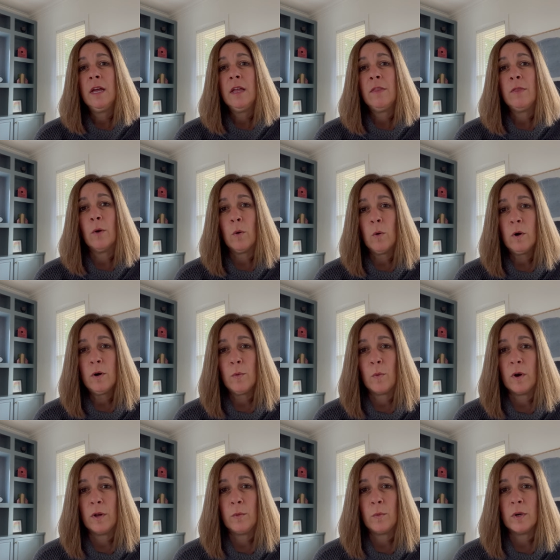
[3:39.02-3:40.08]
The horror
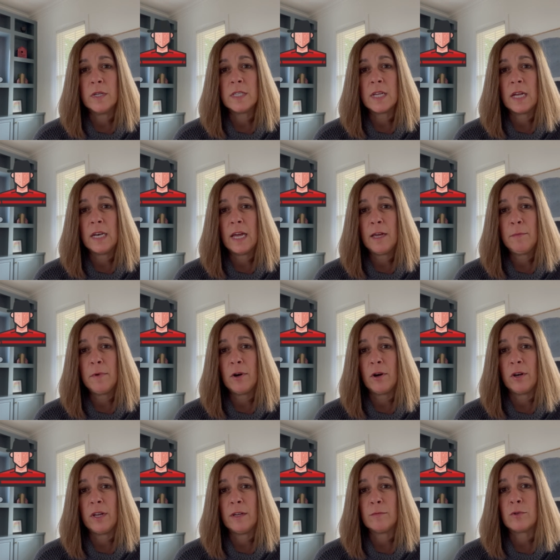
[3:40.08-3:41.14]
one was A Nightmare
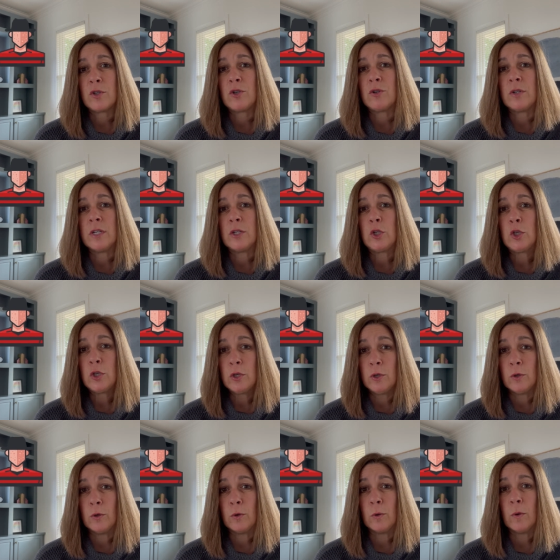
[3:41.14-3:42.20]
on Elm Street
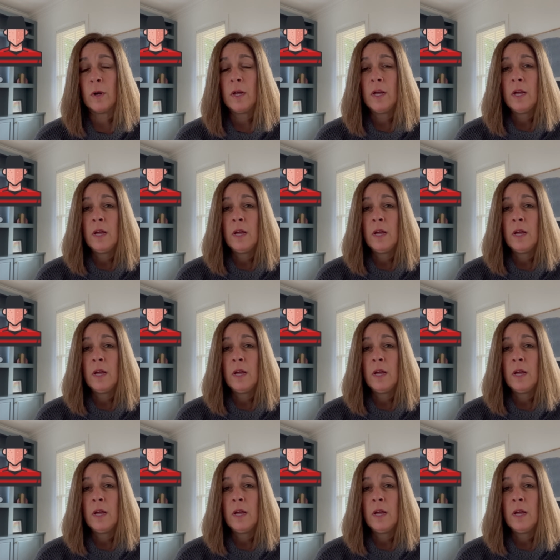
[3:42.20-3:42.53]
2,